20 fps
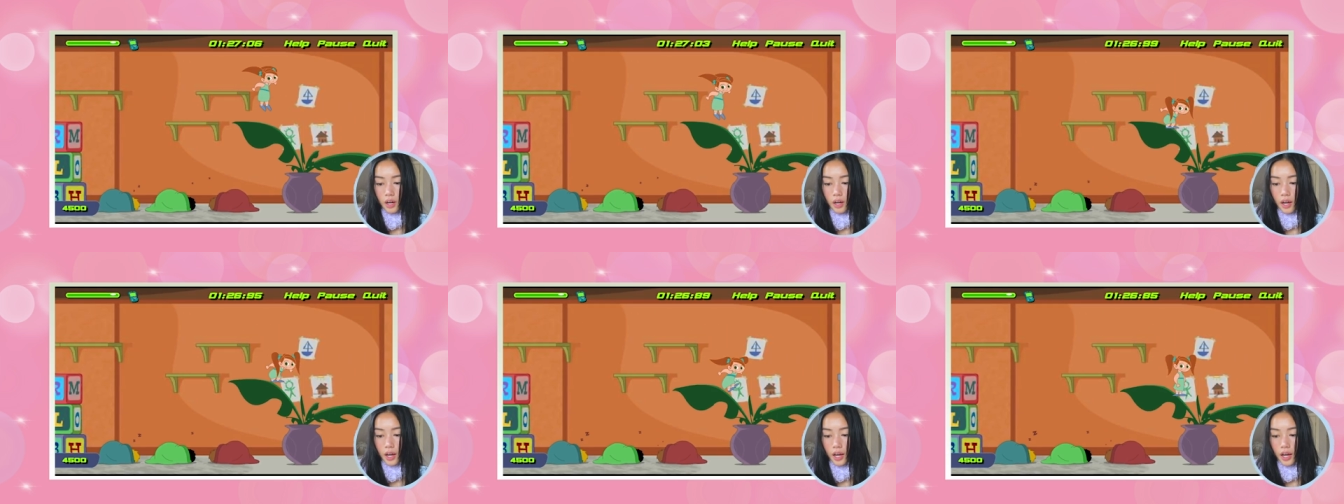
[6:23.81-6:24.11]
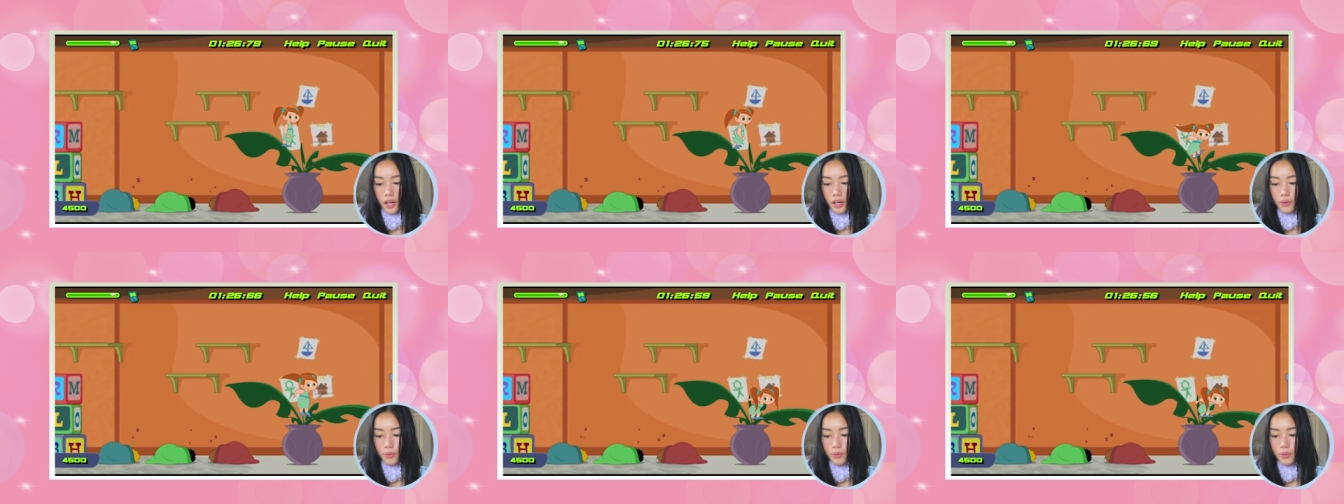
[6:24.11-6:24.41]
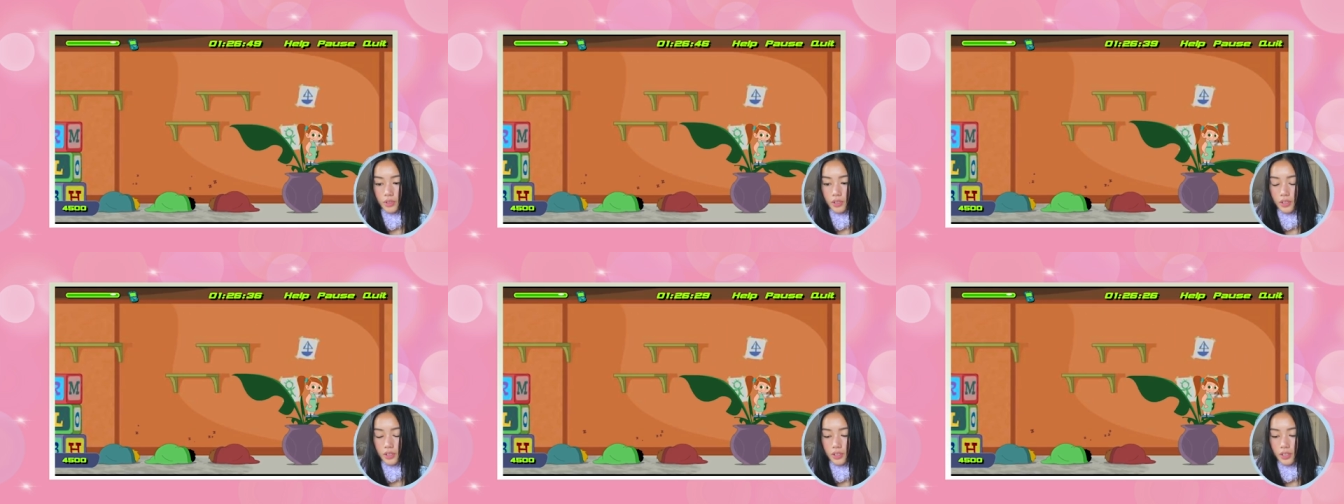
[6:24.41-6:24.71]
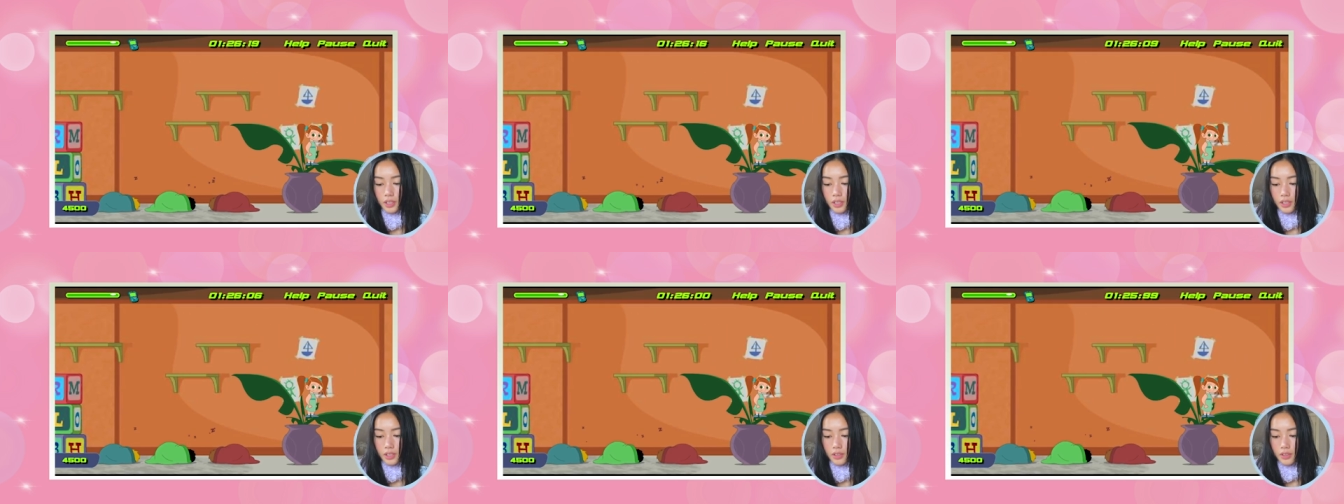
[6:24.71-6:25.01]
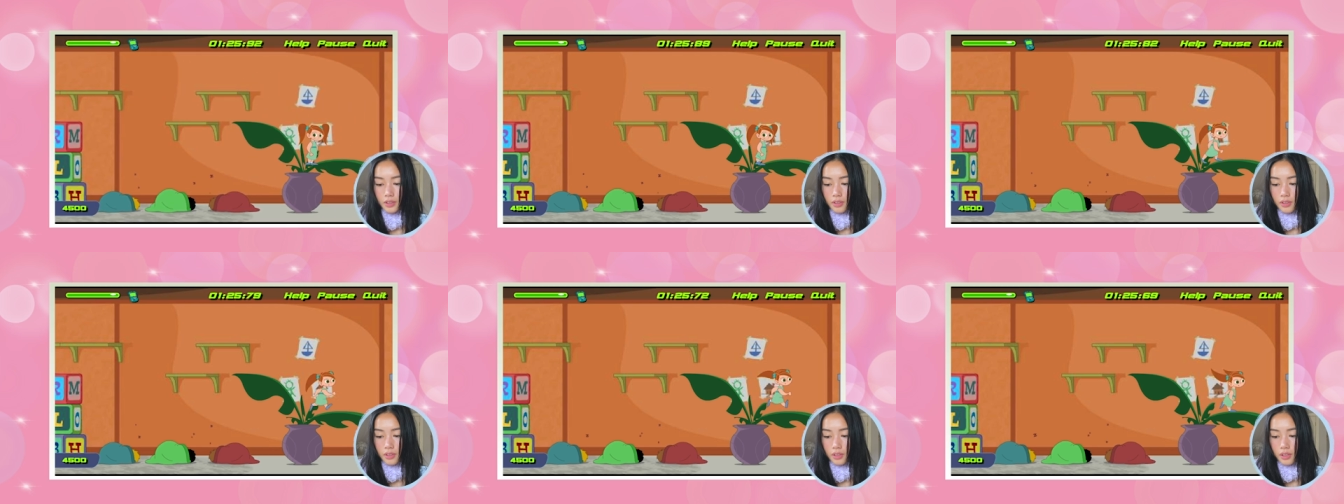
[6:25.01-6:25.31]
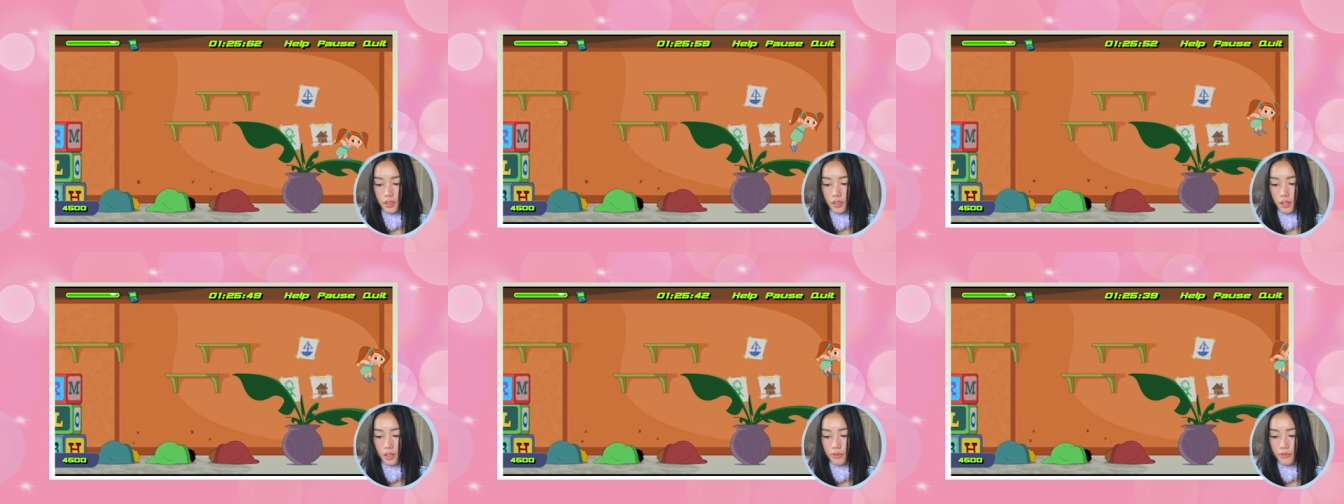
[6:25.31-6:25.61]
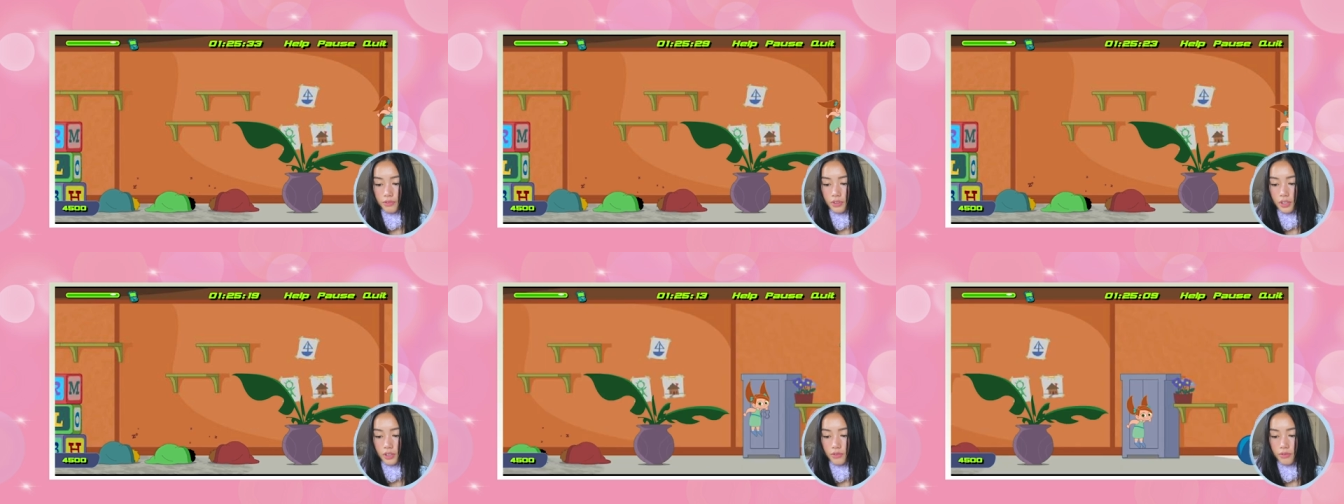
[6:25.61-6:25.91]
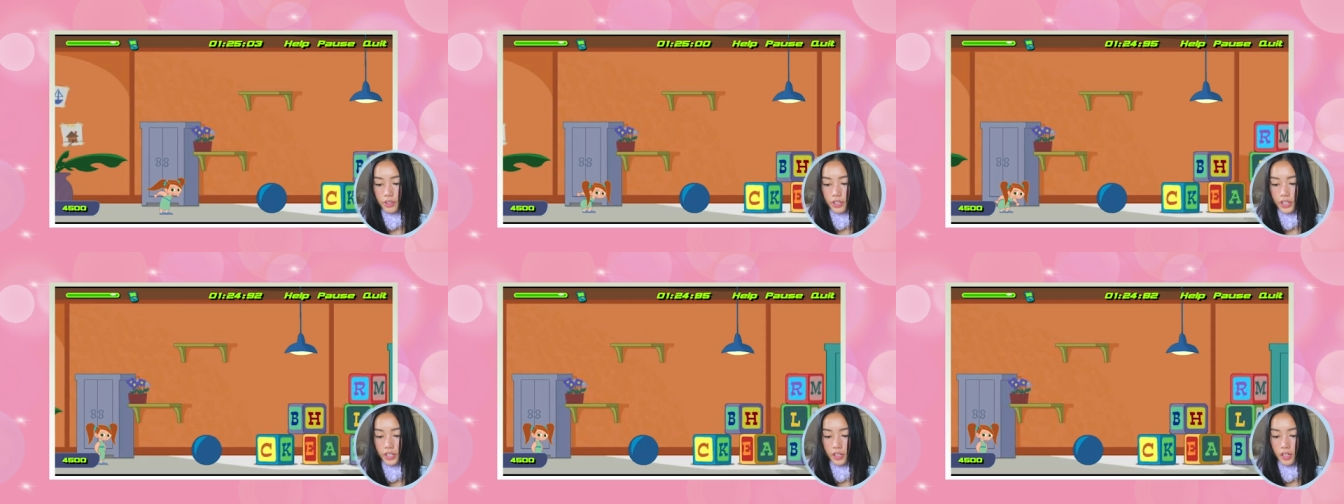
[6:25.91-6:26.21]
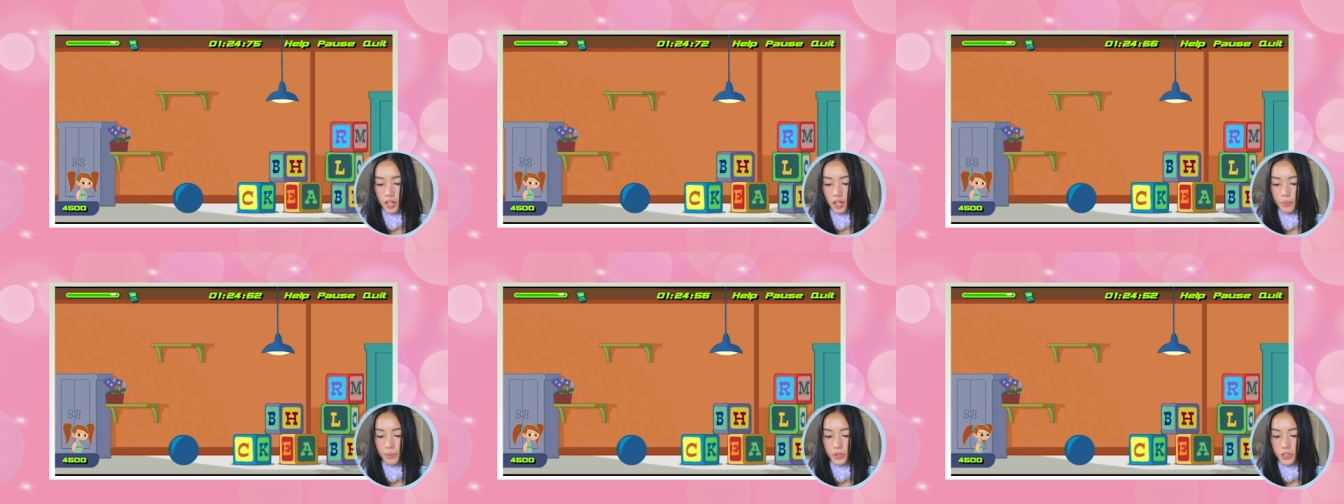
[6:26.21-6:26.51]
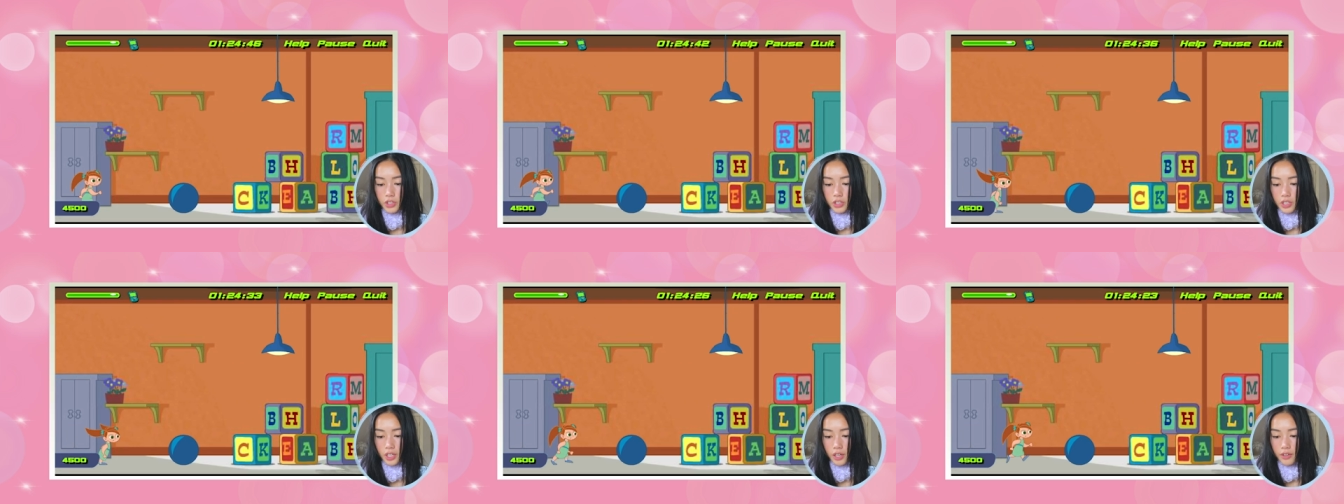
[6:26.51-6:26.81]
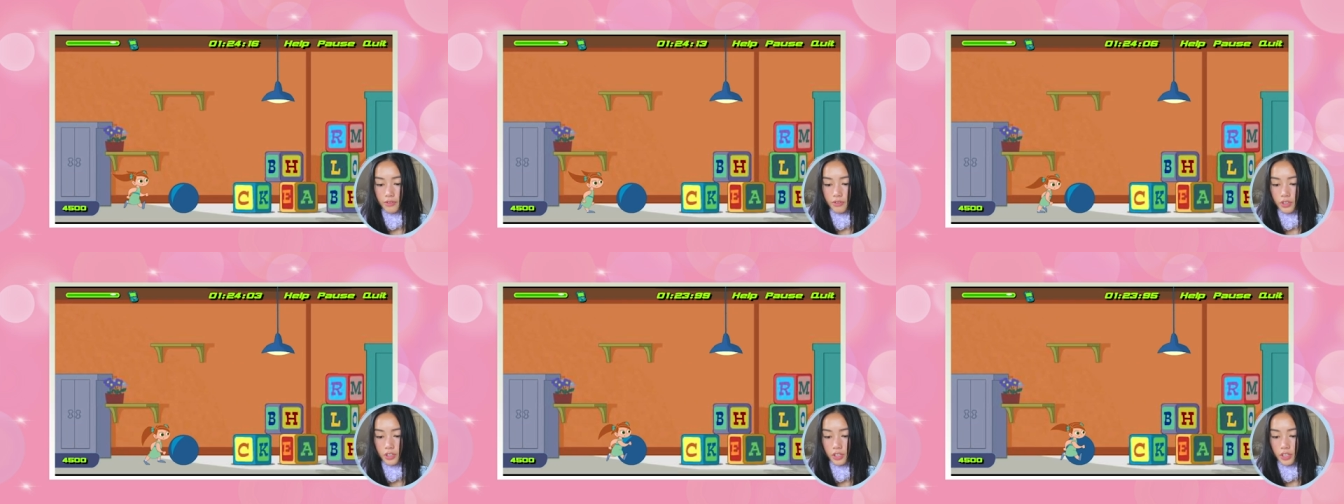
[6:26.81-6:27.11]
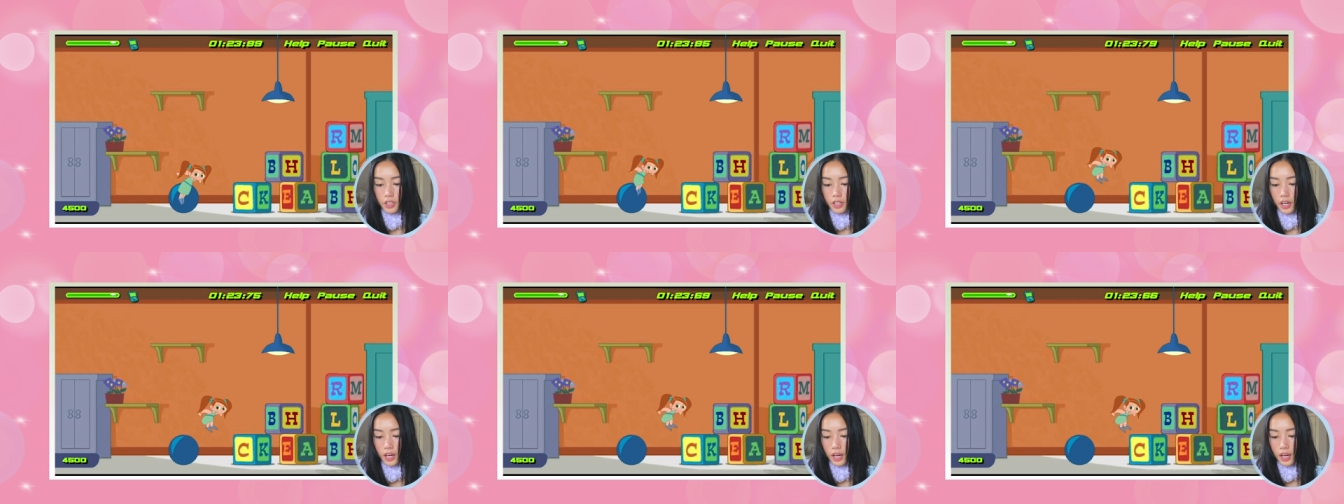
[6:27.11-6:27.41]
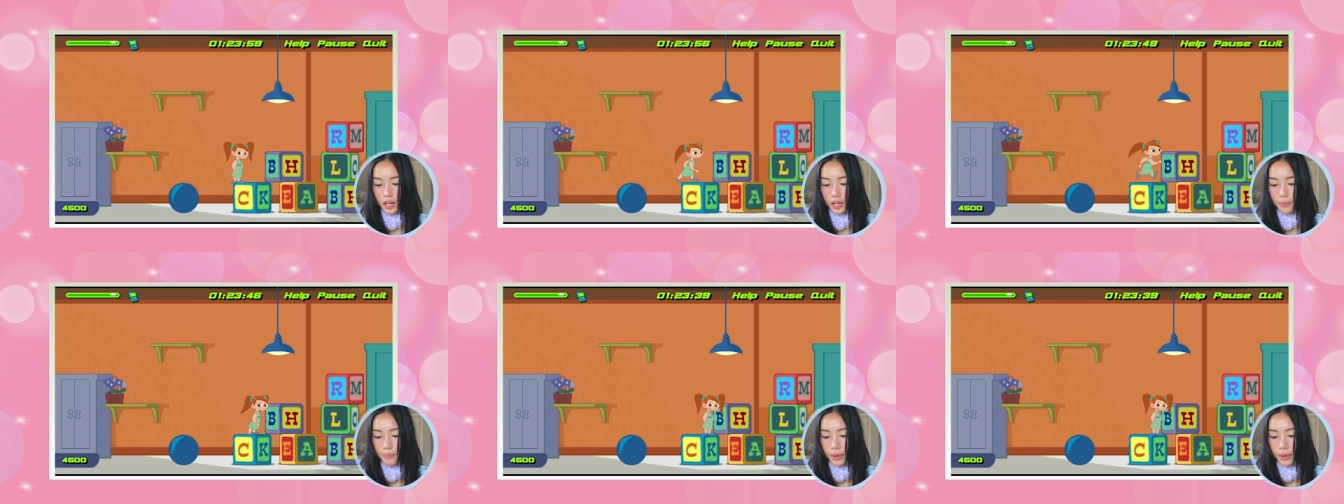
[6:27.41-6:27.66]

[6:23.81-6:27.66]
I will feel very accomplished after I